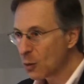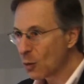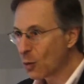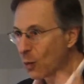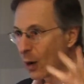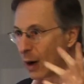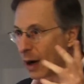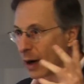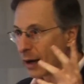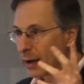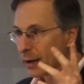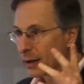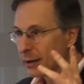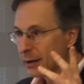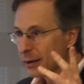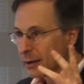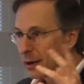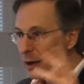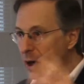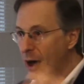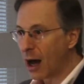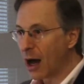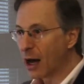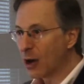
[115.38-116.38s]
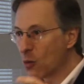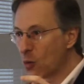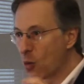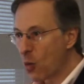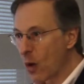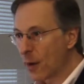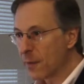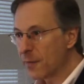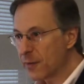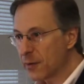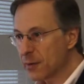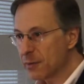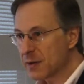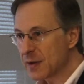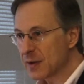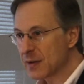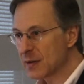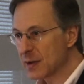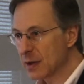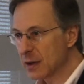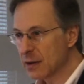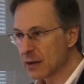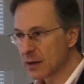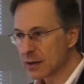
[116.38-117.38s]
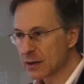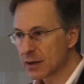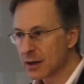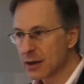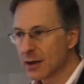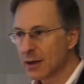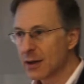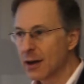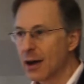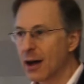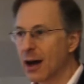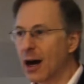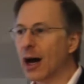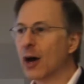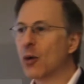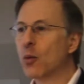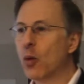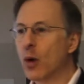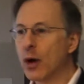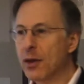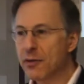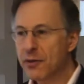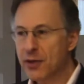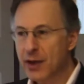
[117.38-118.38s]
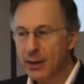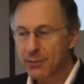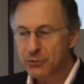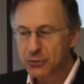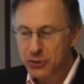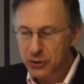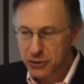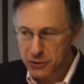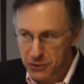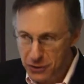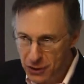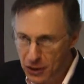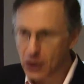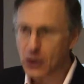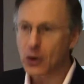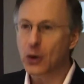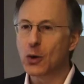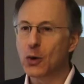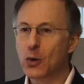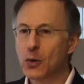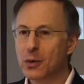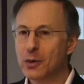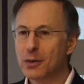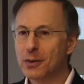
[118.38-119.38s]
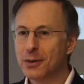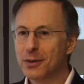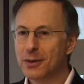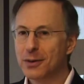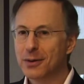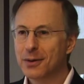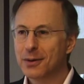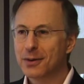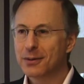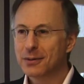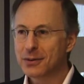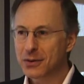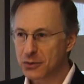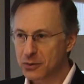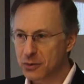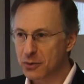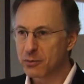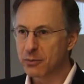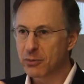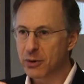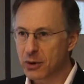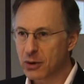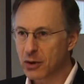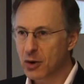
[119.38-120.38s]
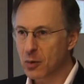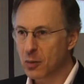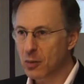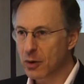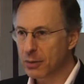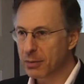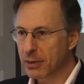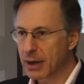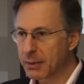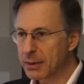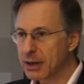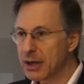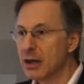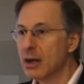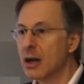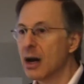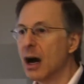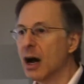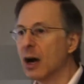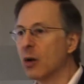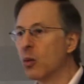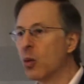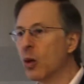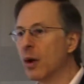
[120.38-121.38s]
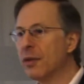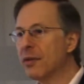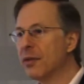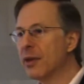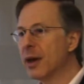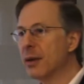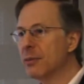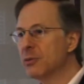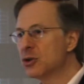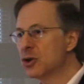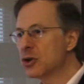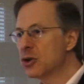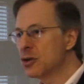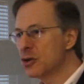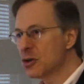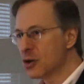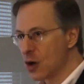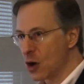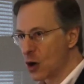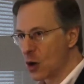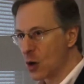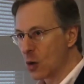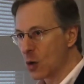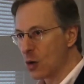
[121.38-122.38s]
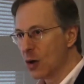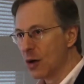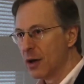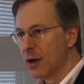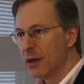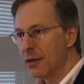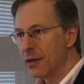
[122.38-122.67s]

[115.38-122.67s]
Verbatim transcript: Why? I want them to see this. I want them to know to do a little homework maybe, I want them to know